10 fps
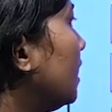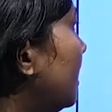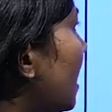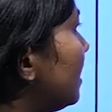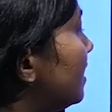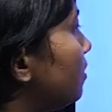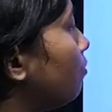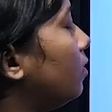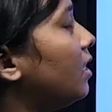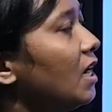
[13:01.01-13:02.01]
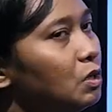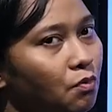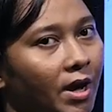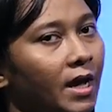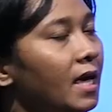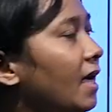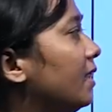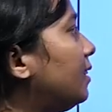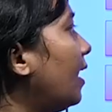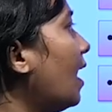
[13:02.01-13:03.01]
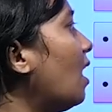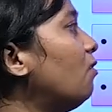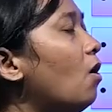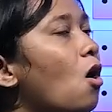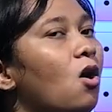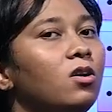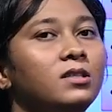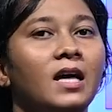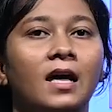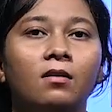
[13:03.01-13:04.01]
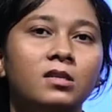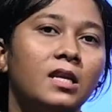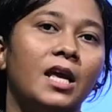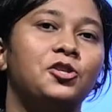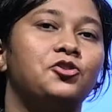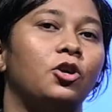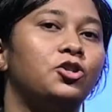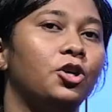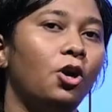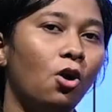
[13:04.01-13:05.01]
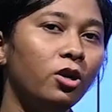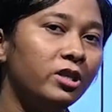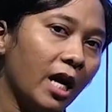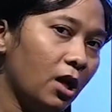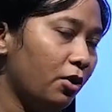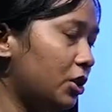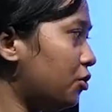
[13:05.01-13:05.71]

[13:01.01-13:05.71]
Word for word: That's why they have a thallus-like structure or thalloid